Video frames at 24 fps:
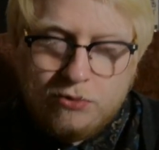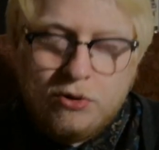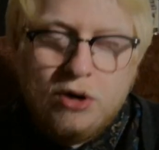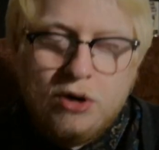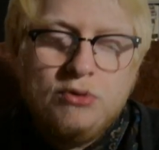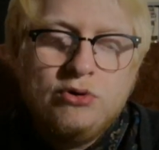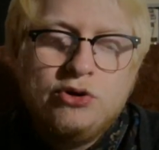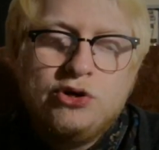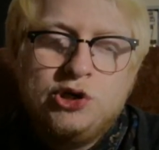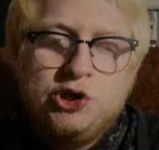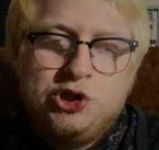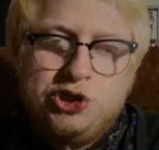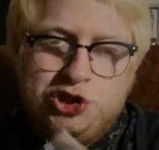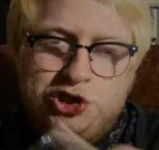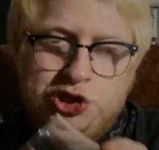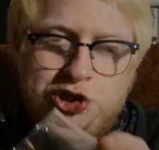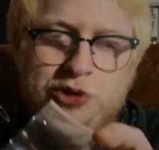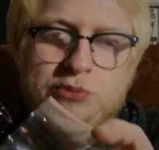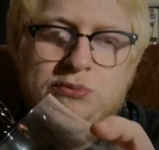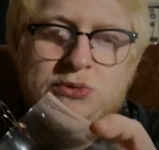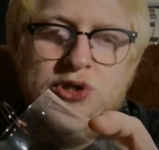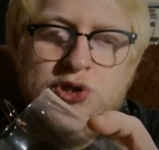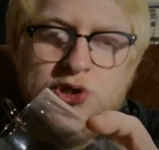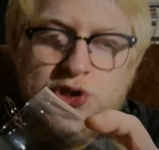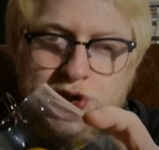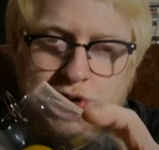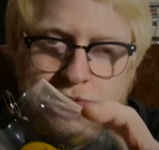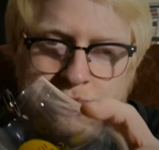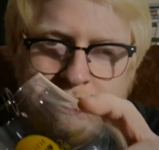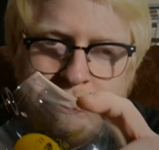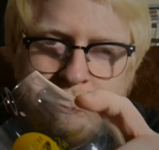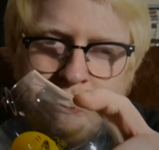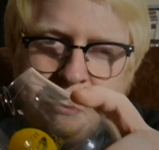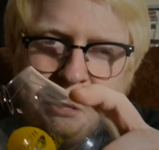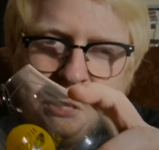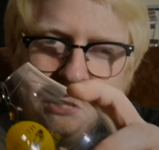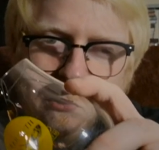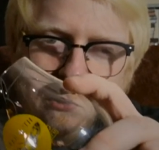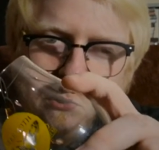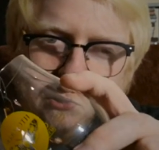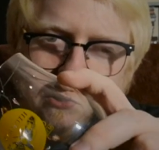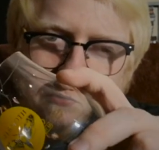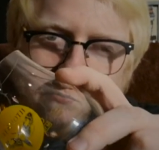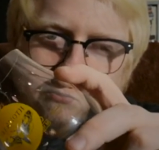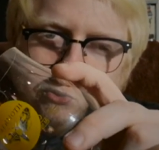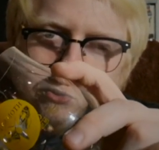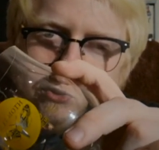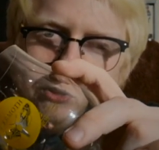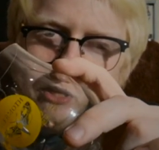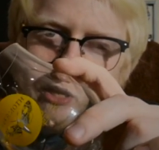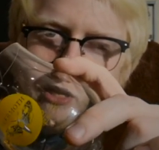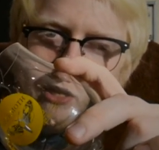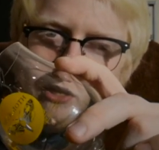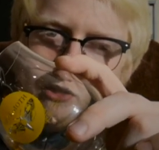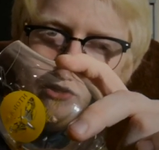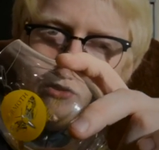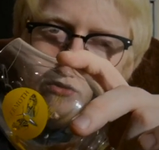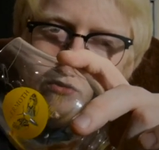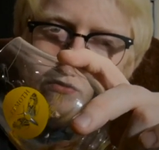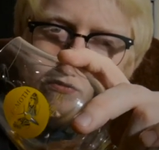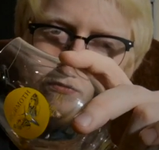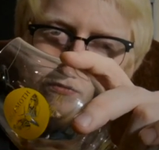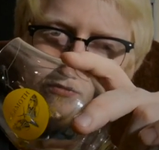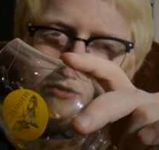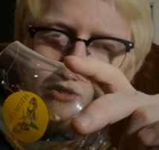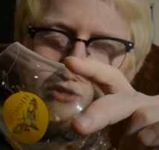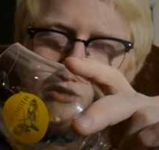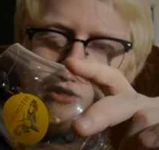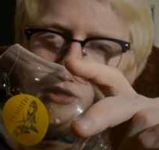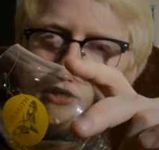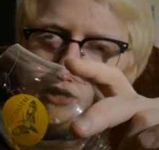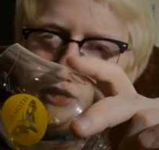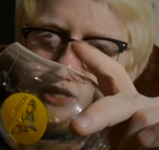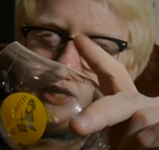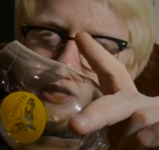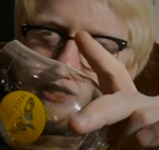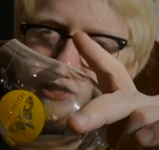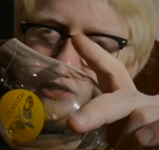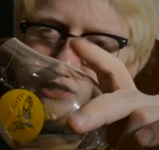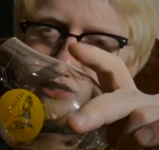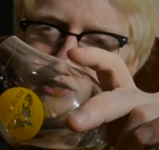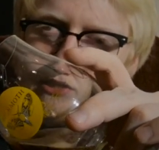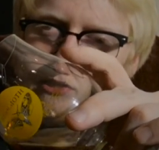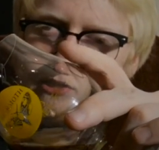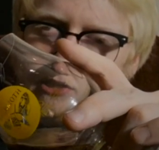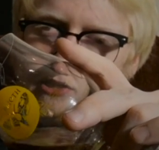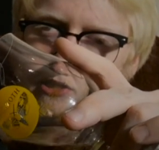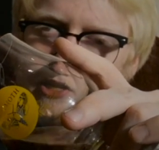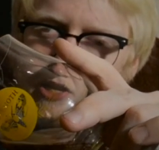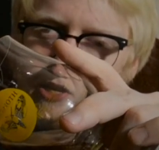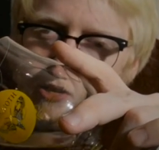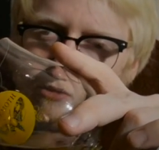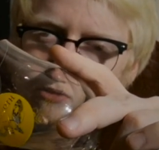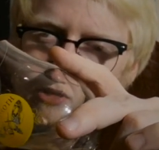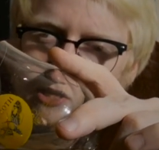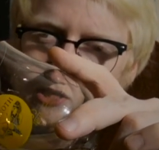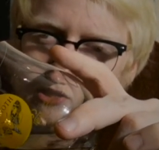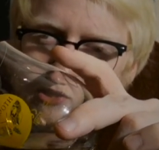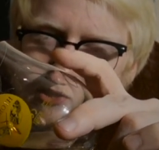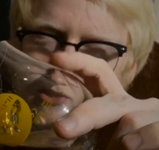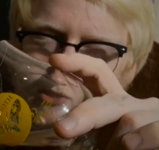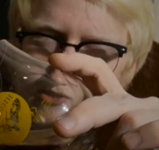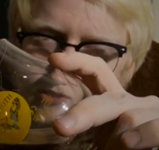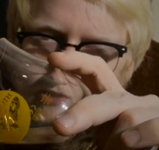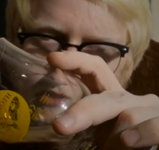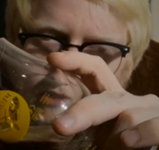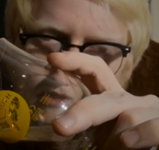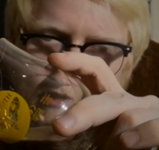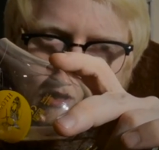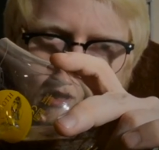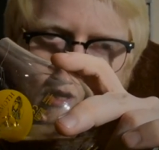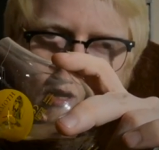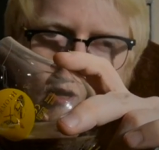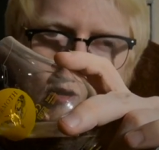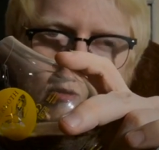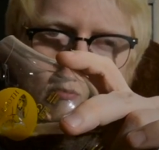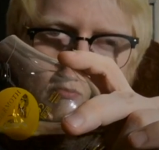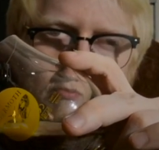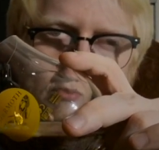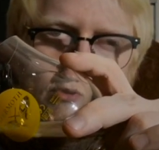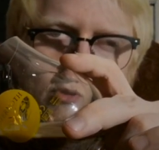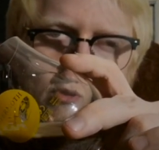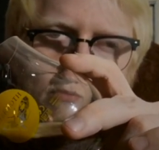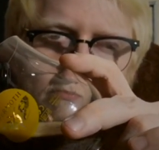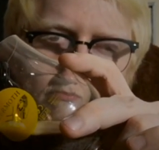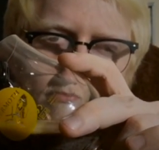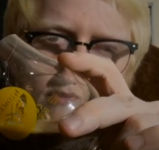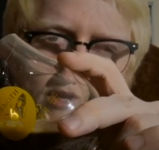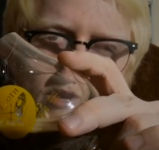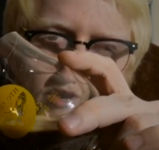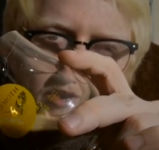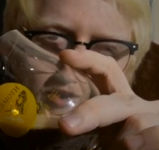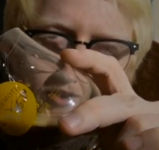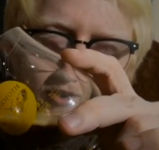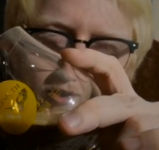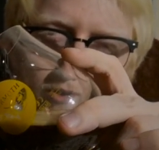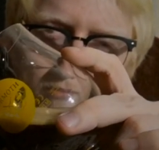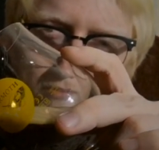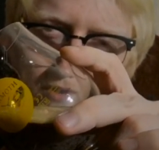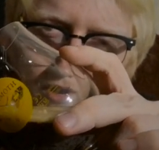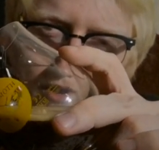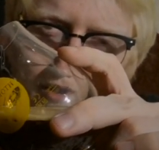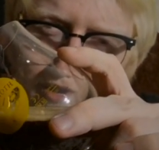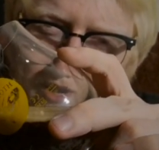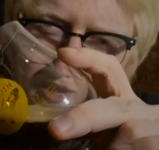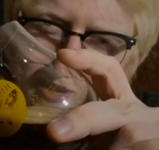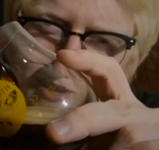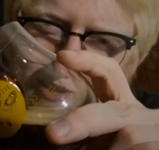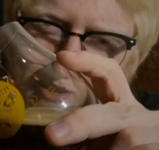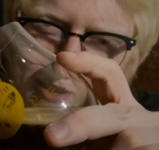won't gush too much, because I've done that enough in this series. But my oh my,